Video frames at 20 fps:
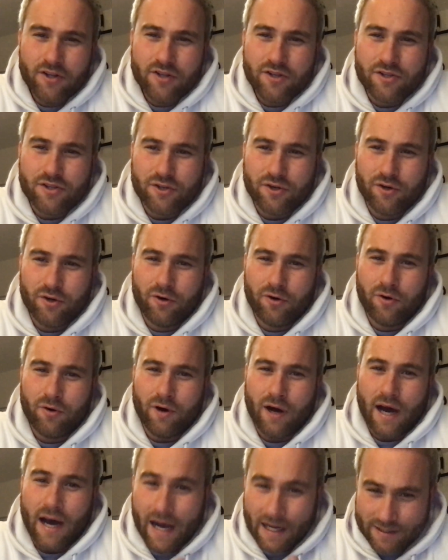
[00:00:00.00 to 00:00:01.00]

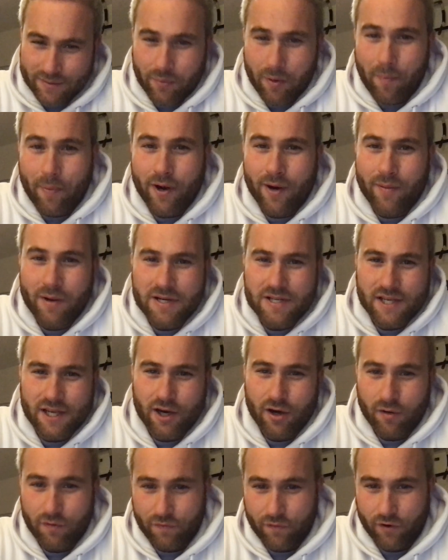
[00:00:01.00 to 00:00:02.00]
So I had to prepare
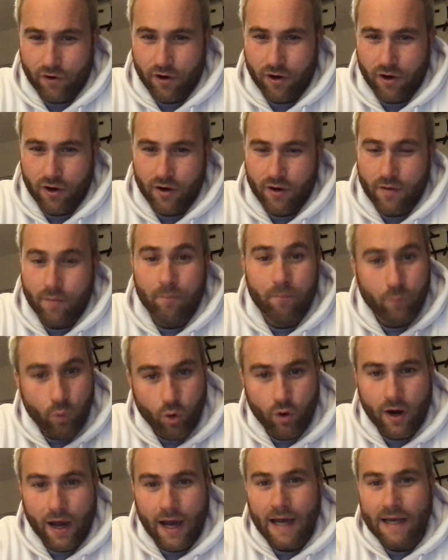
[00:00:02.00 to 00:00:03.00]
myself for
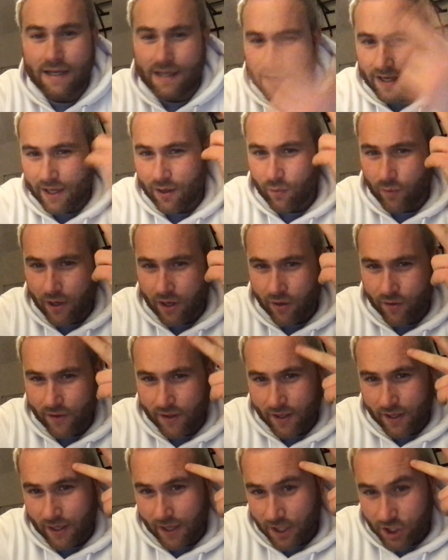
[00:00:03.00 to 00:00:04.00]
more agony while
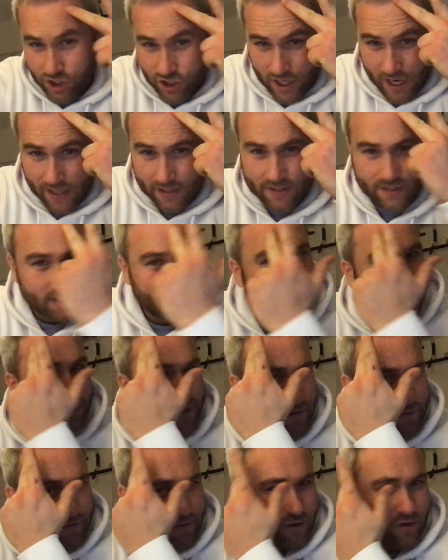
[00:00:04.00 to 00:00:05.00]
they injected
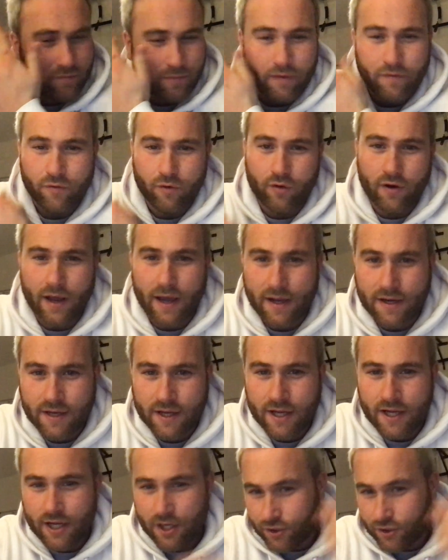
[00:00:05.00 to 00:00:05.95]
into the front of my forehead